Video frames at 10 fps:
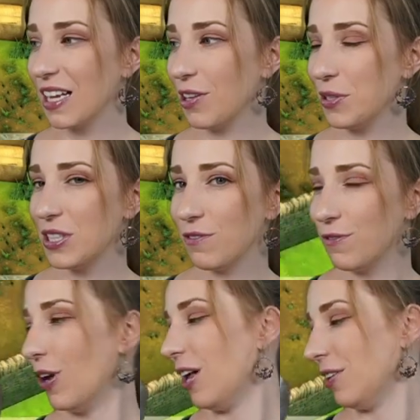close to
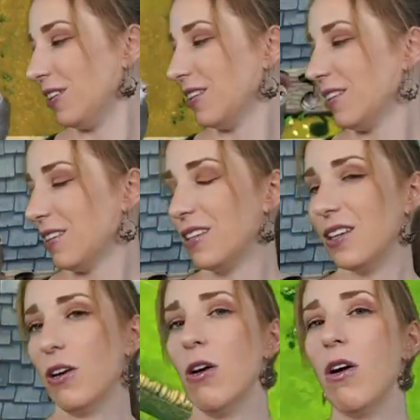fall.
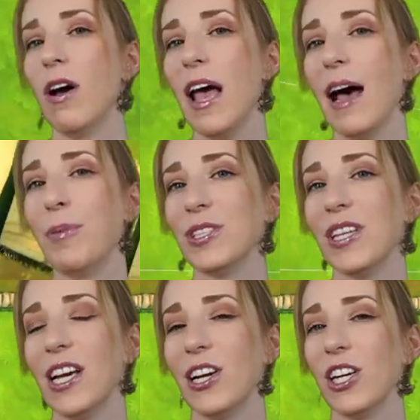Oh, apple
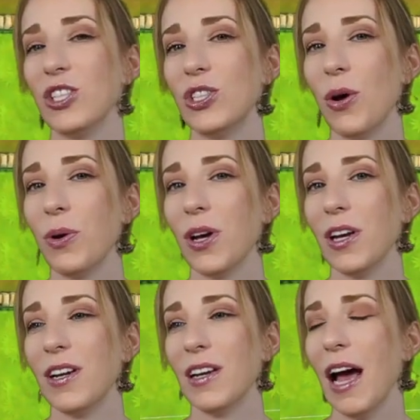cider is so
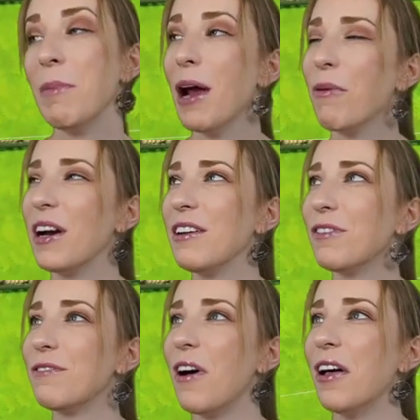good. I'm not ready for fall